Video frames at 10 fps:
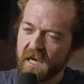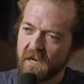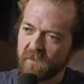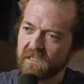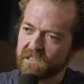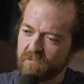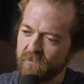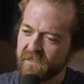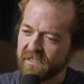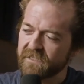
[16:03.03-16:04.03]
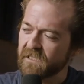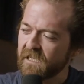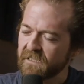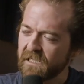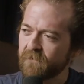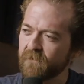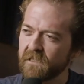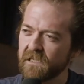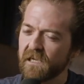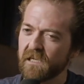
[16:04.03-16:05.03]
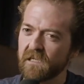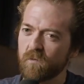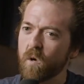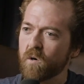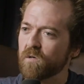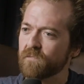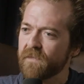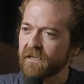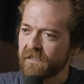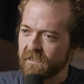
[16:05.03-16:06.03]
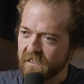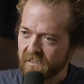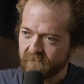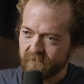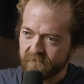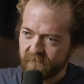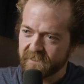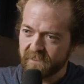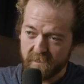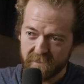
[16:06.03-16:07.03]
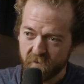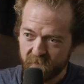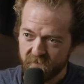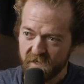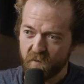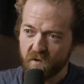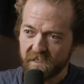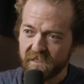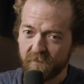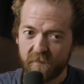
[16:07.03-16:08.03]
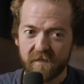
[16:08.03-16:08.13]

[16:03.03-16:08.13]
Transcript: Uh, but swimming is uh, definitely, uh, well, medically and physically, it's good for my body.